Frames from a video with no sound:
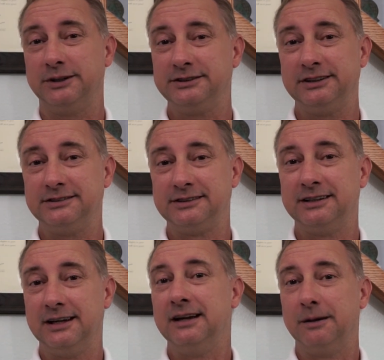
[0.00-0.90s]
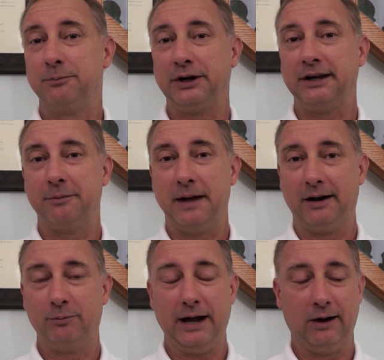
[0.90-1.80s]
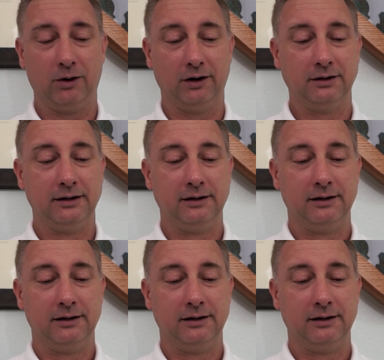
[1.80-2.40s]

which is a pretty good amount of power.